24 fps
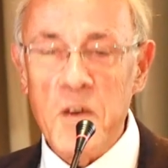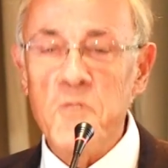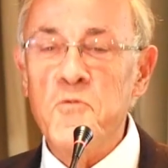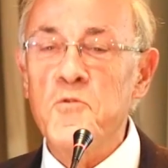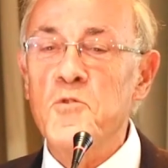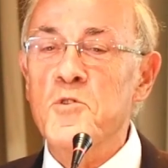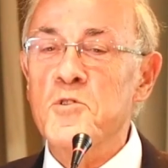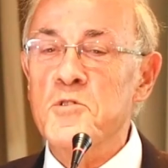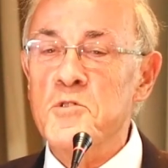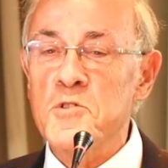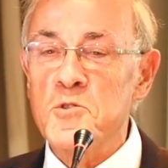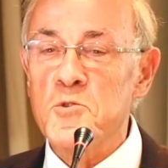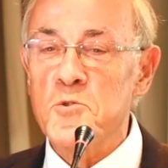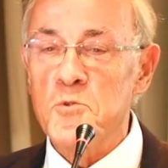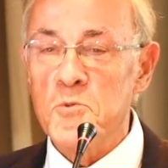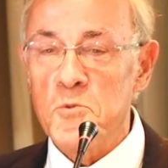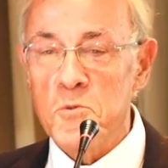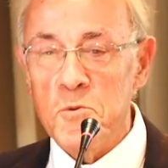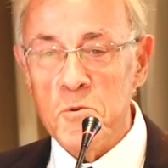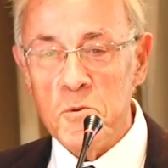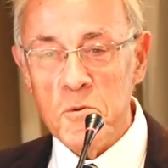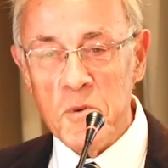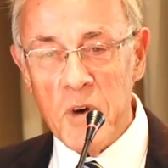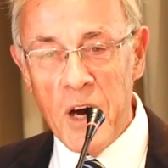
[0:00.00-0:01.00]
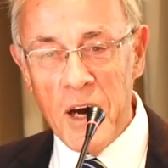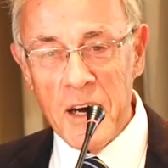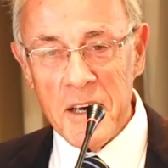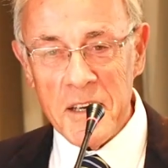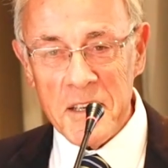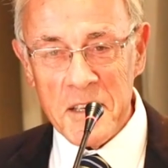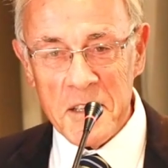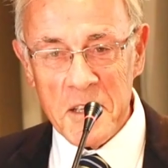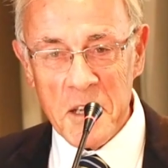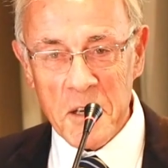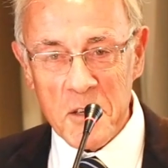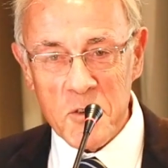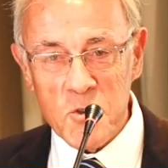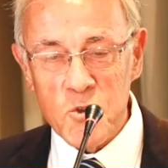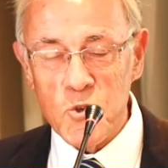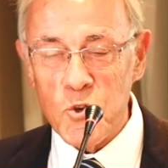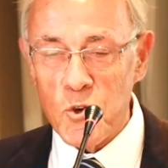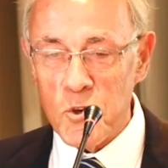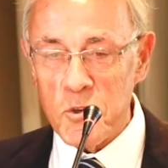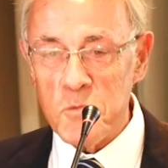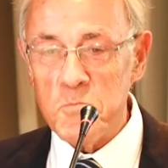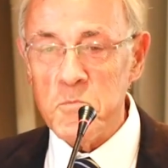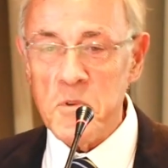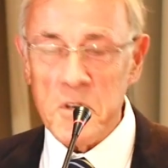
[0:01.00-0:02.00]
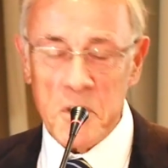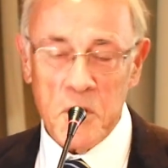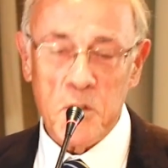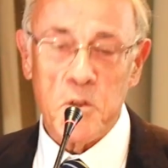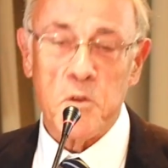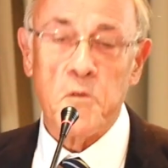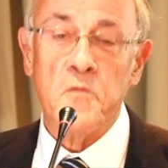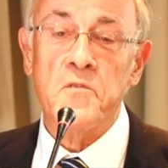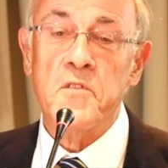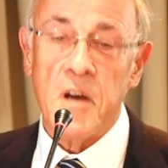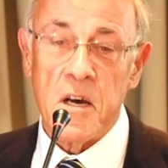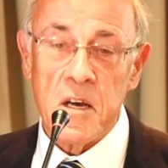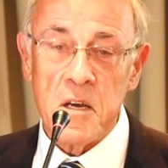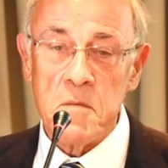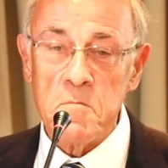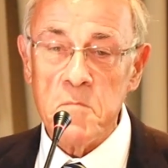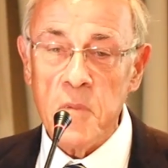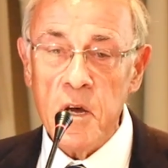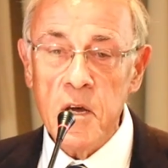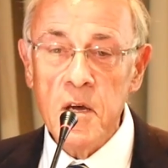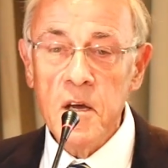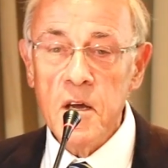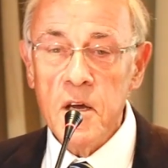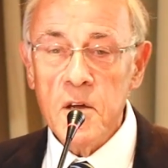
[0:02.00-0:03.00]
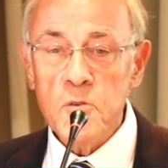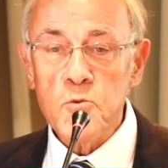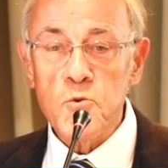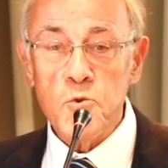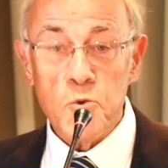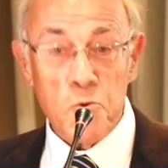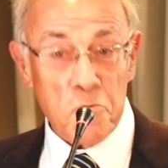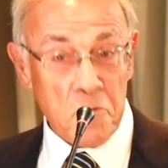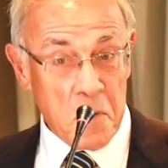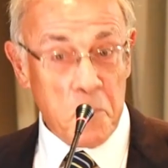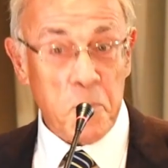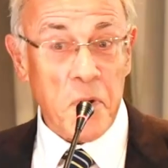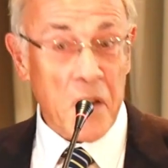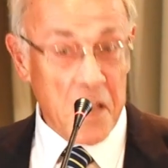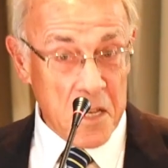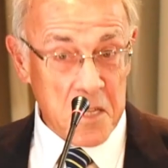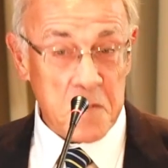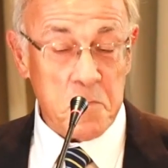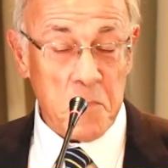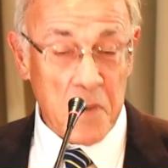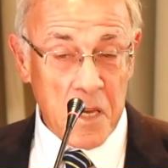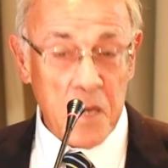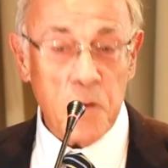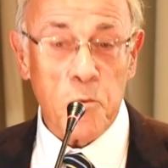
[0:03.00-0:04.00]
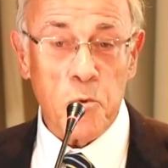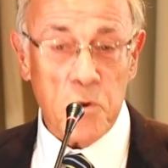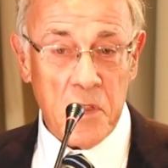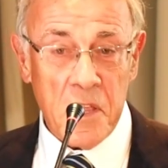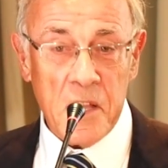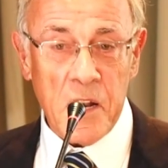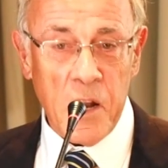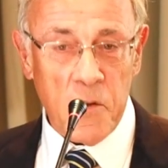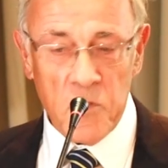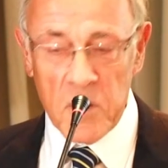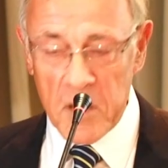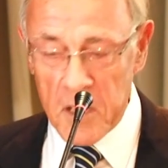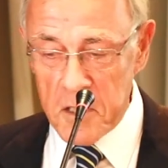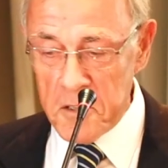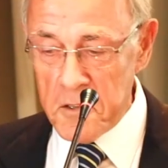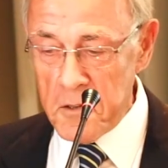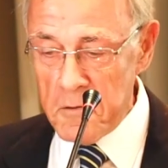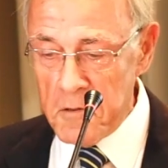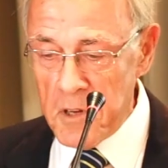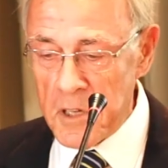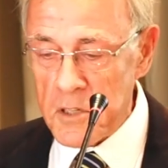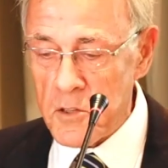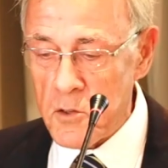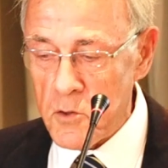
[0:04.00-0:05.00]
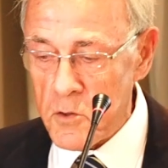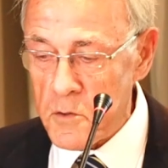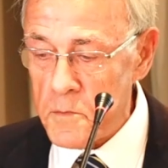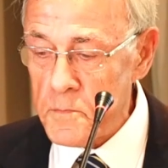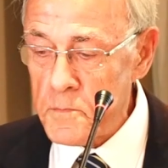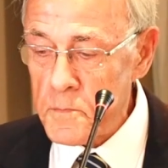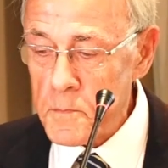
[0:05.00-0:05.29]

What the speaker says: efforts to, in a short period of time, to replace me with an African director.